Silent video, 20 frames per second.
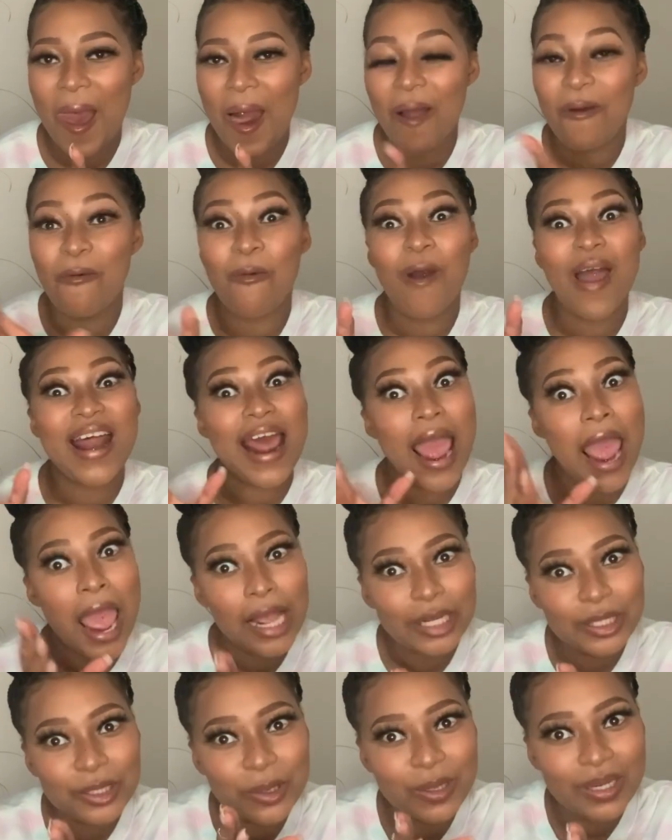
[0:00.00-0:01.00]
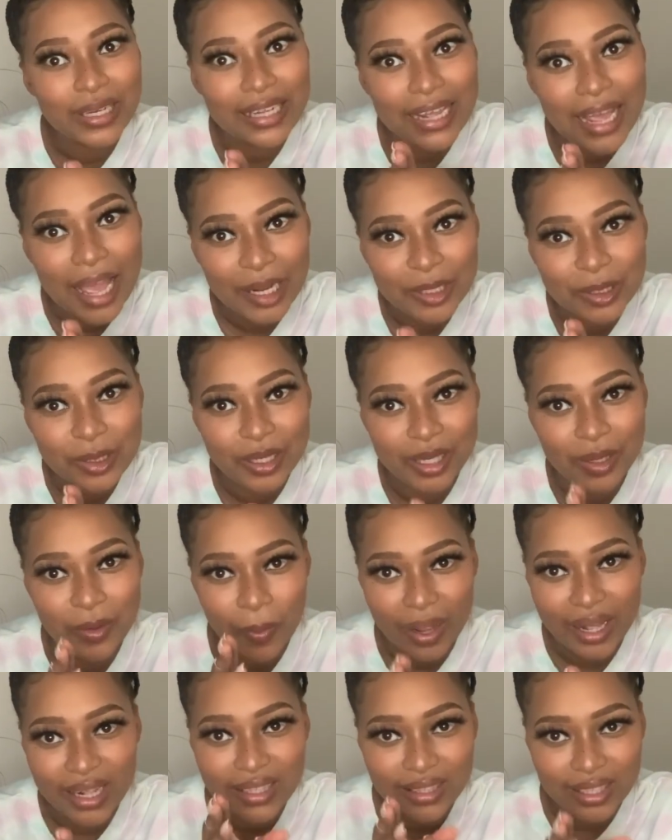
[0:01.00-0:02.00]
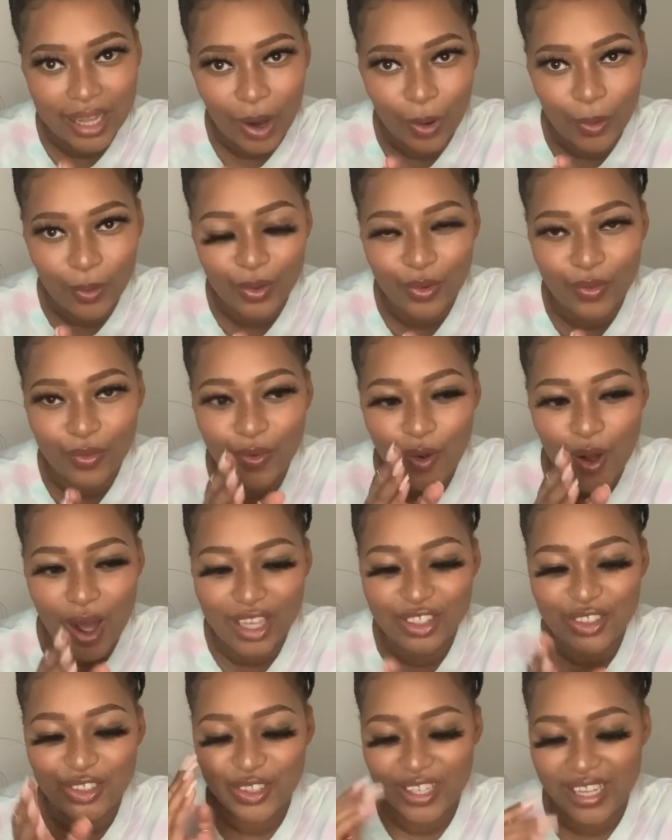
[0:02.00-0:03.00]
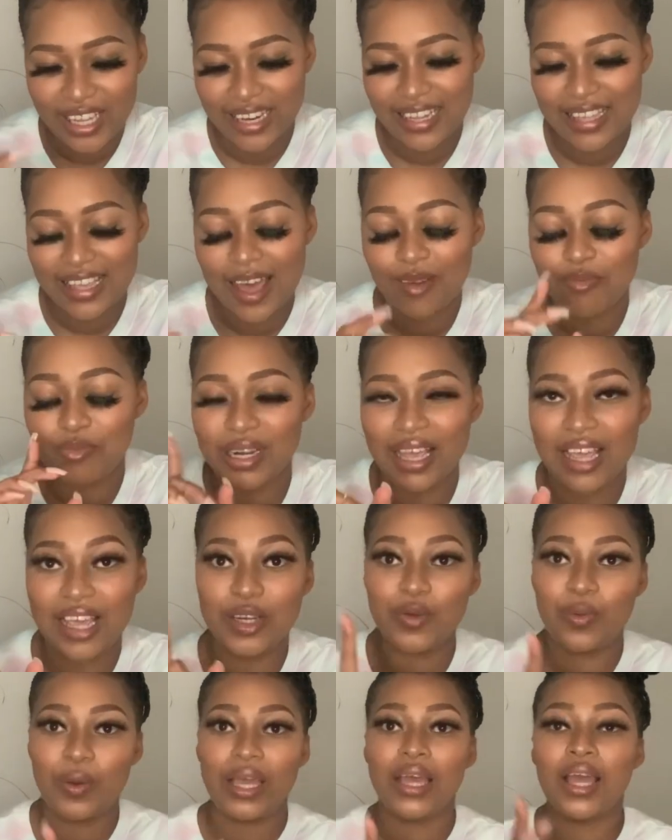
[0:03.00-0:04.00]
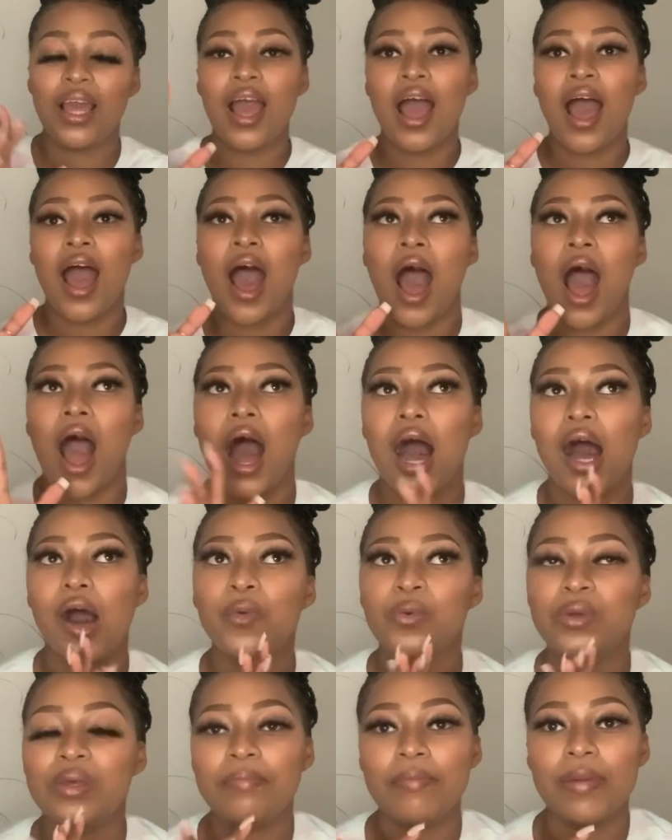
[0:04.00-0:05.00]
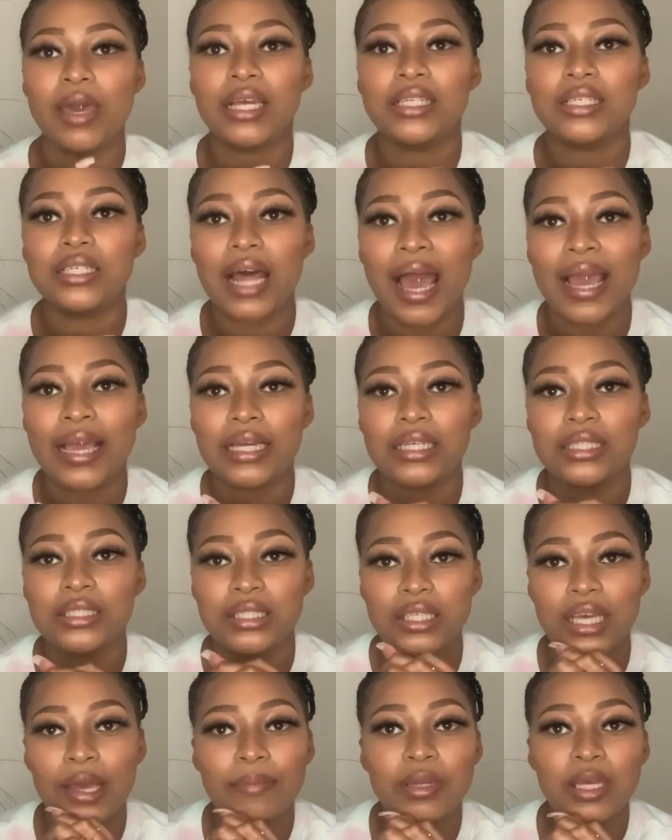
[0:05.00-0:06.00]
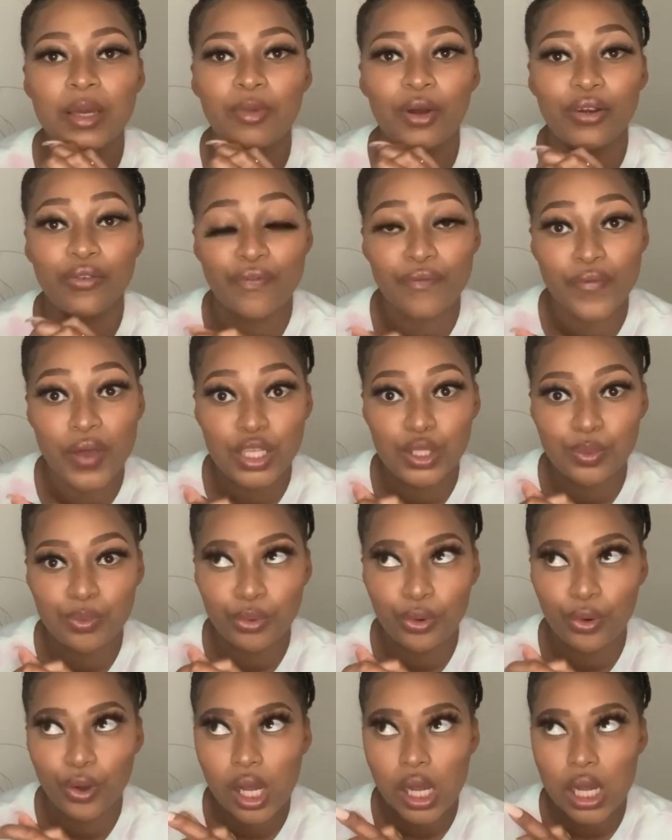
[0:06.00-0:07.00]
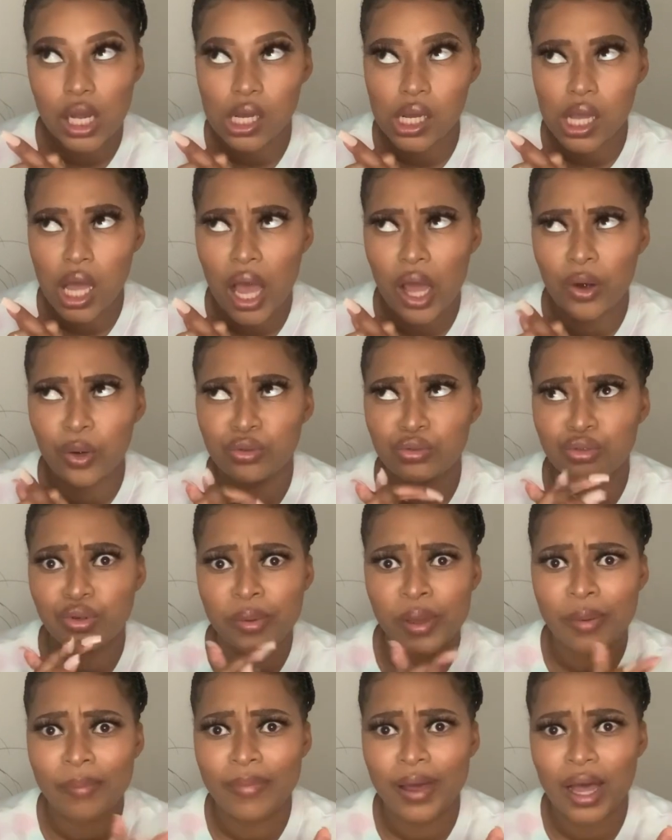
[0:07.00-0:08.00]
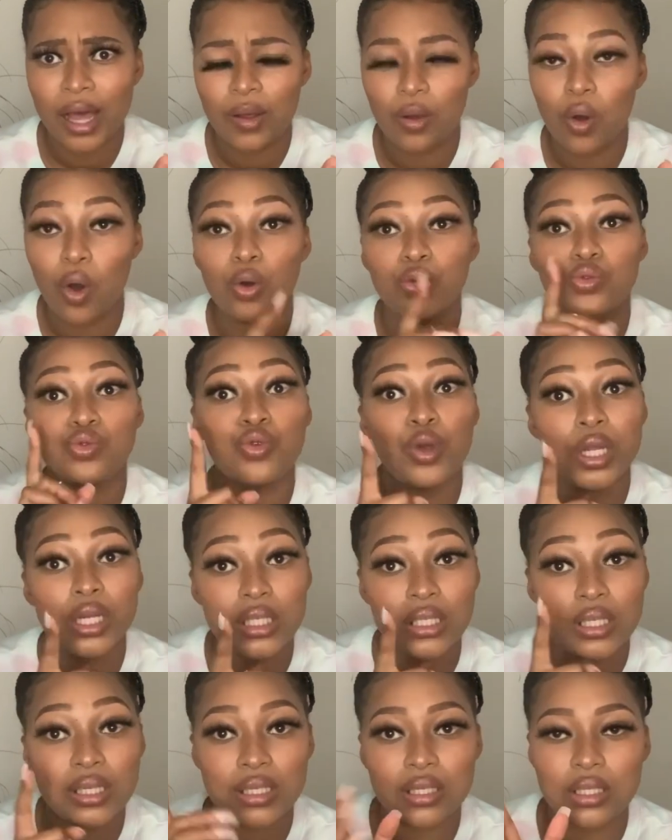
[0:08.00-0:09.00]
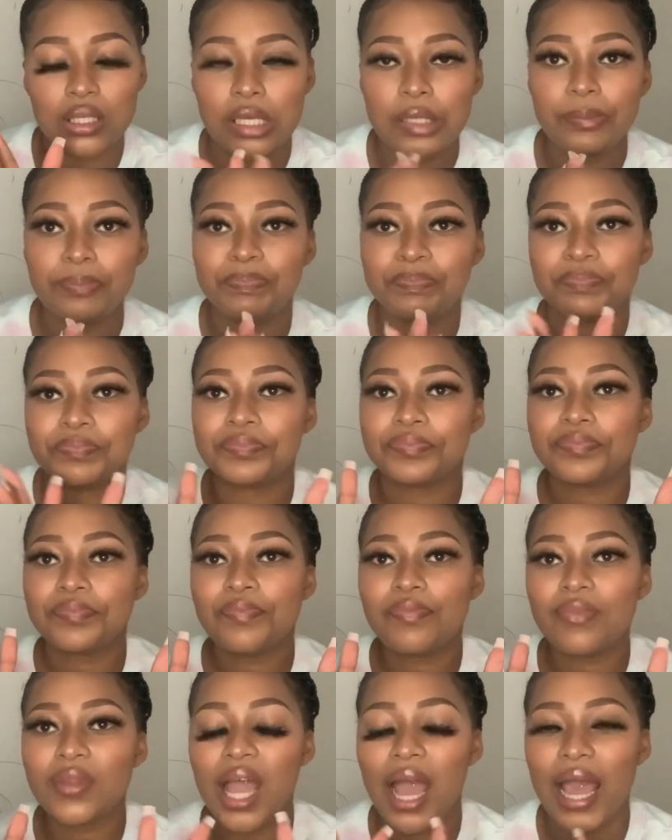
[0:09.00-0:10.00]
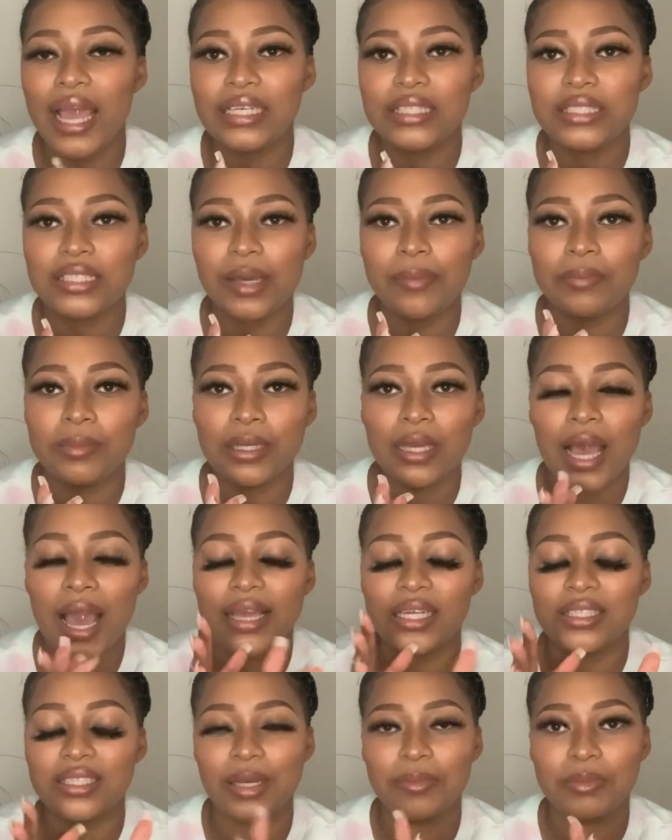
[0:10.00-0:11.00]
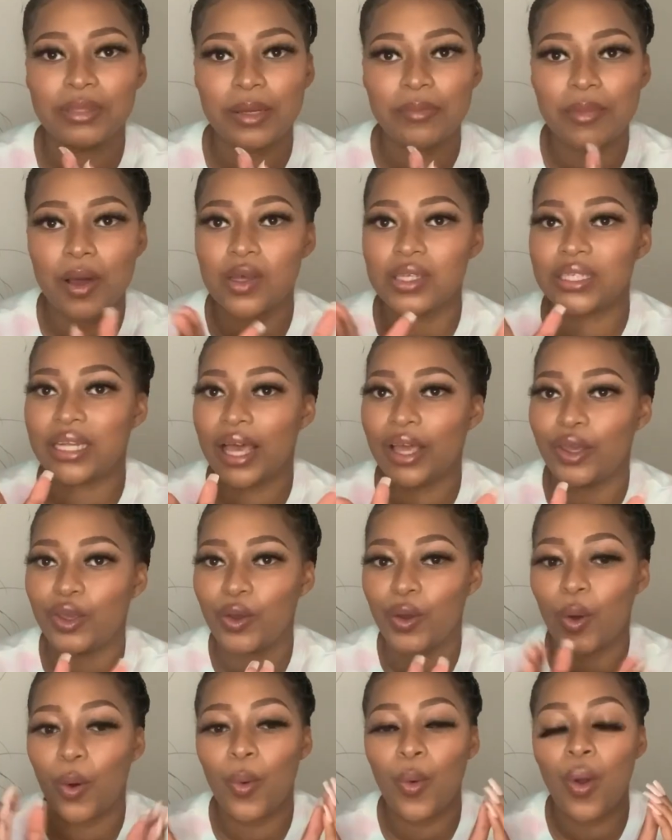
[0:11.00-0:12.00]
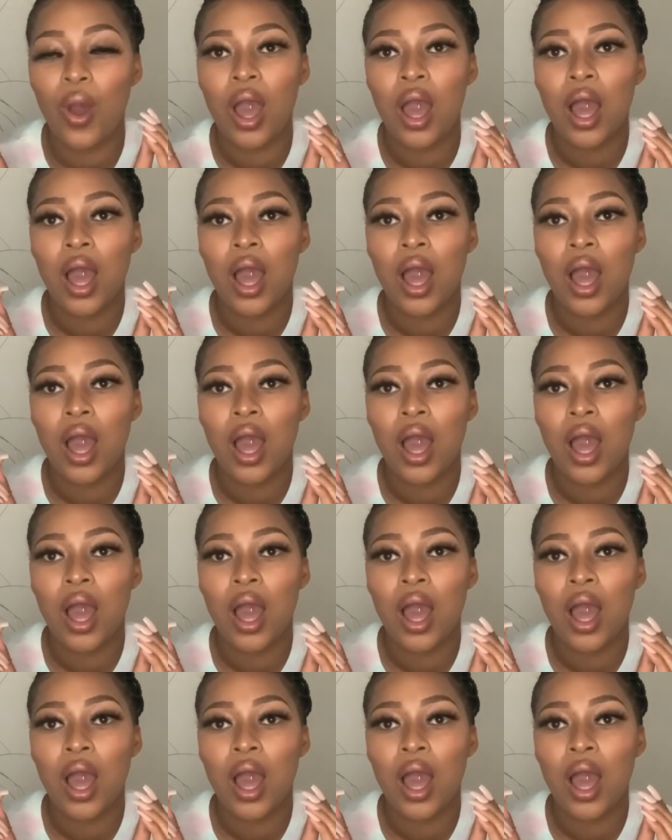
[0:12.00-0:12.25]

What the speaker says: what actually went down for us to get here. But anyway, how we met, I DM'd him on Facebook. I don't remember. Oh, 2016. I DM'd him. I was like, yo,